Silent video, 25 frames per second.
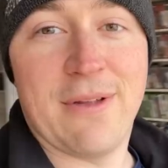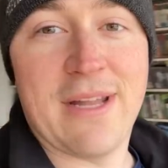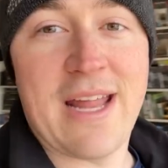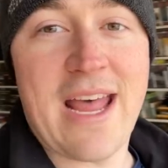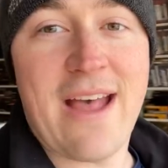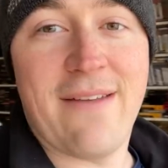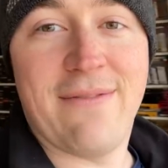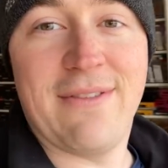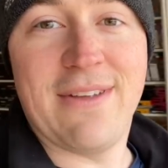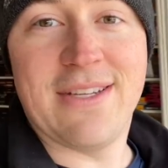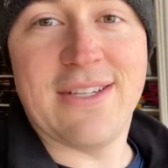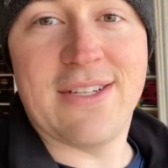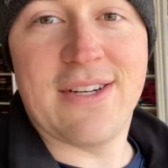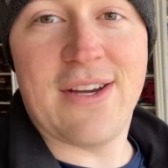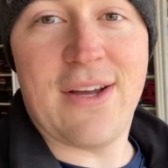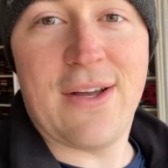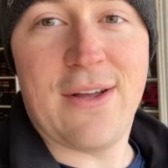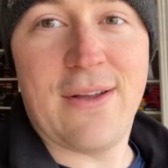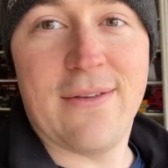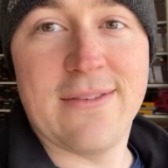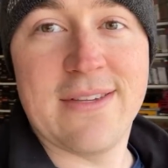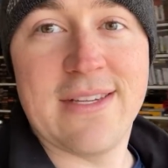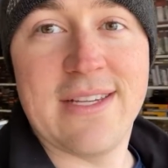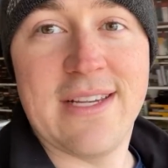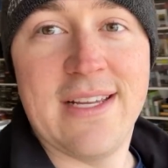to have these
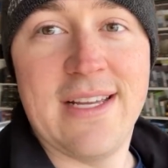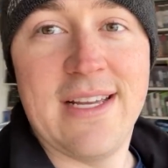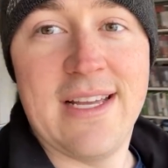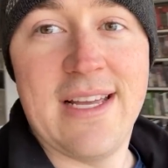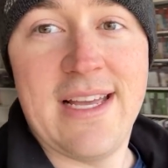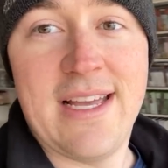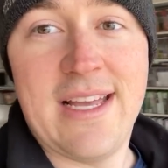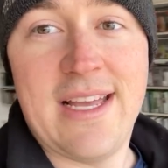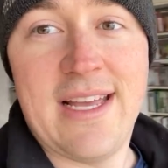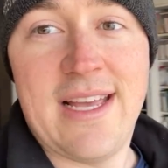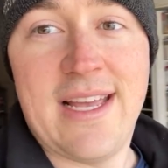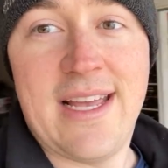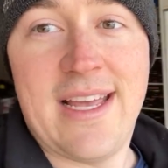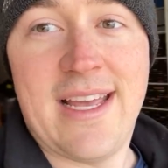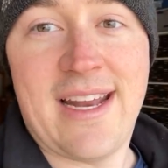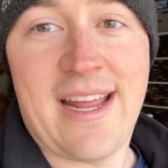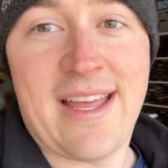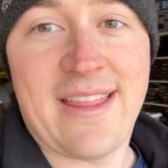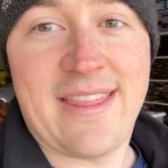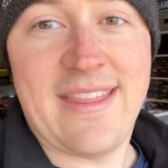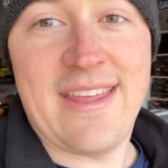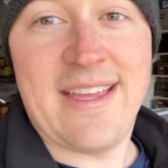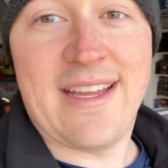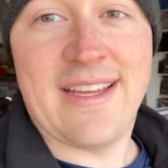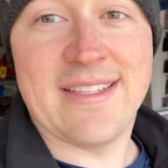shelves, and I
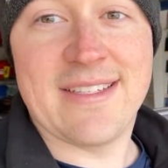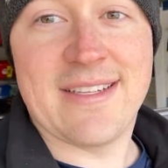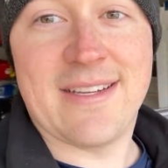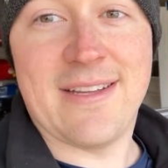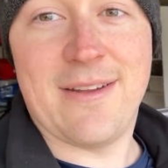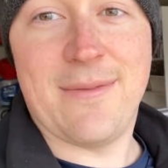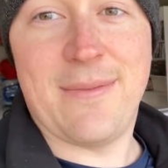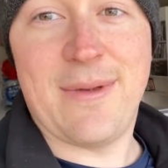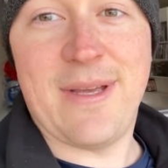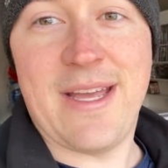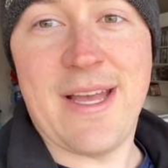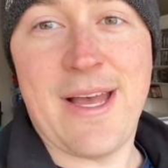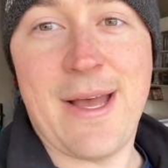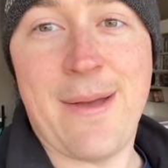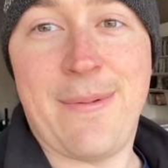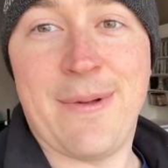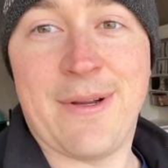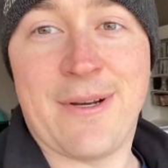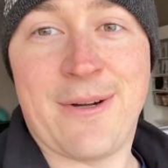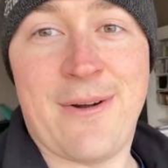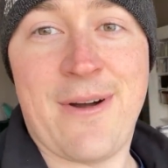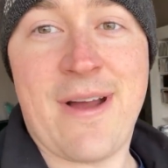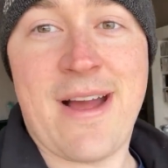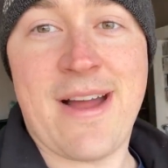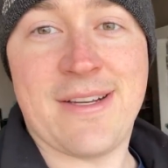think it's gonna be an epic
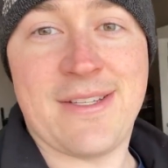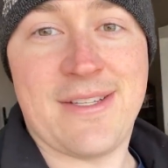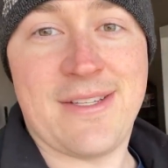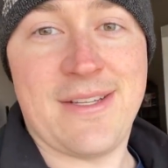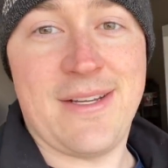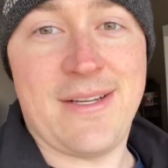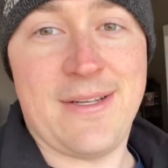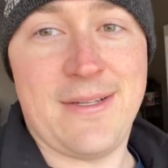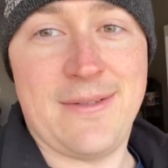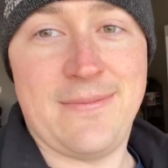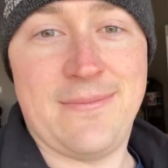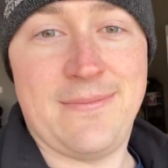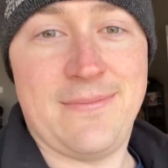garage sale.